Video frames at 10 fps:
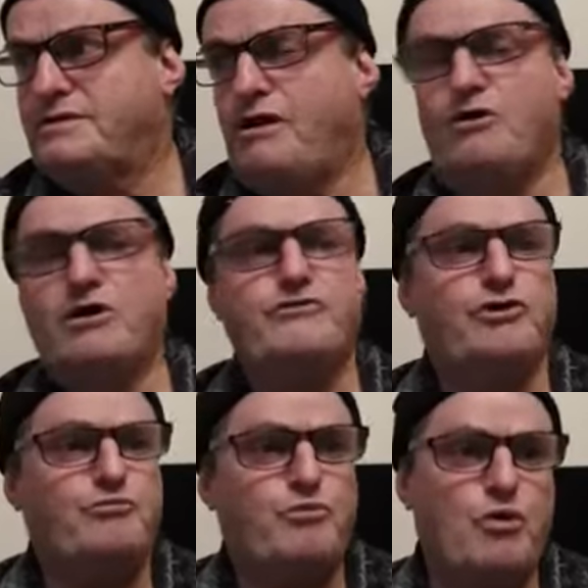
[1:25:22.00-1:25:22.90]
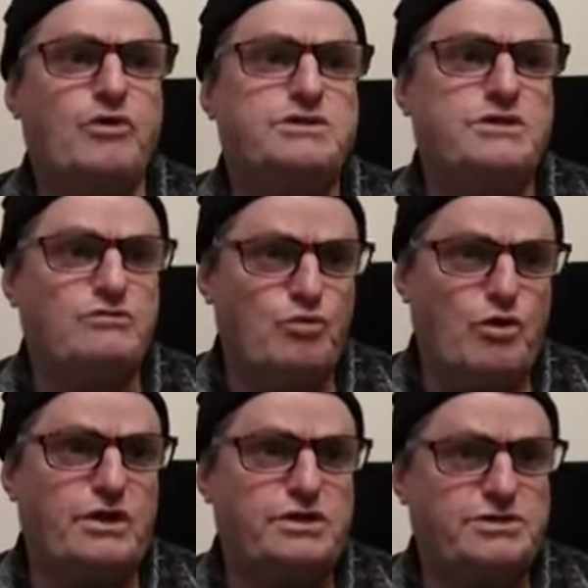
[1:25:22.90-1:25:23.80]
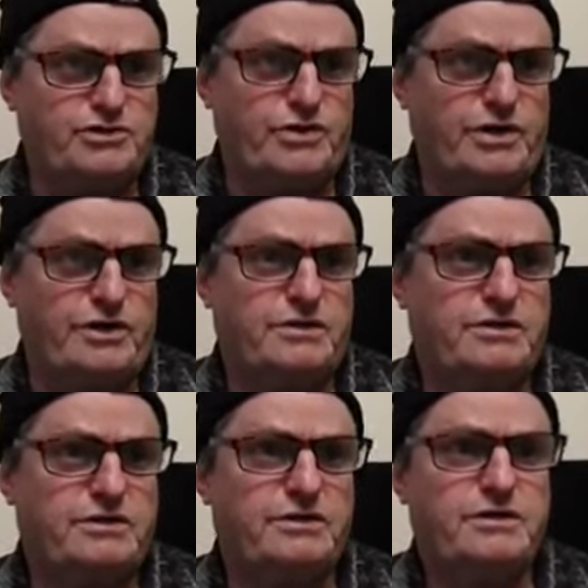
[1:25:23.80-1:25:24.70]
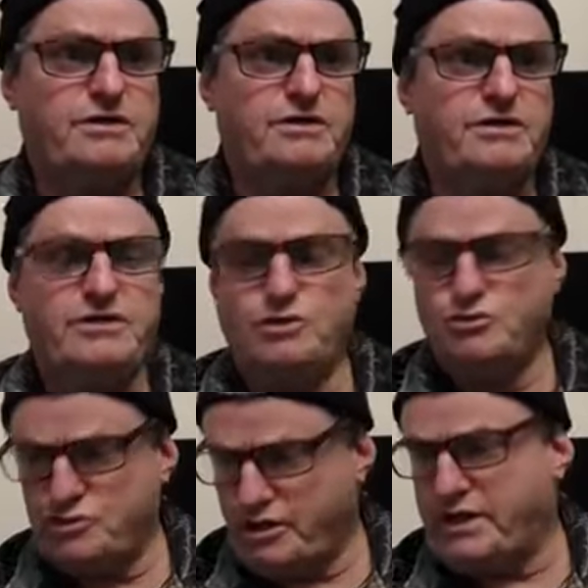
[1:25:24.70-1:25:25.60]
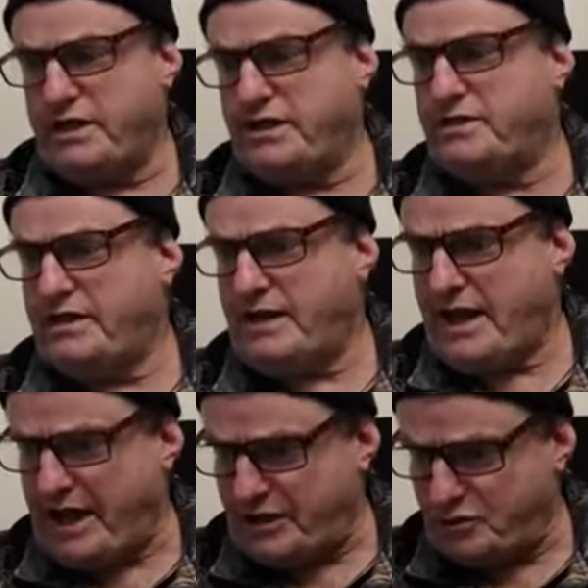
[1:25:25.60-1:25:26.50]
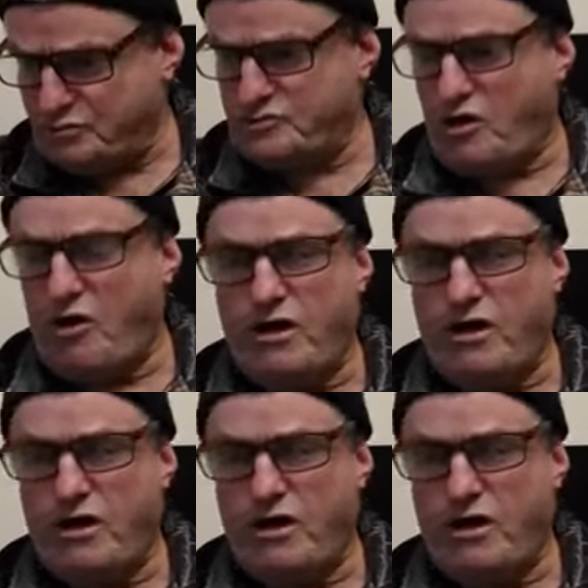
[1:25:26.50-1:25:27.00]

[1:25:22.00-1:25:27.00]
I'll give you poison water to drink. You'll drink it and you'll die.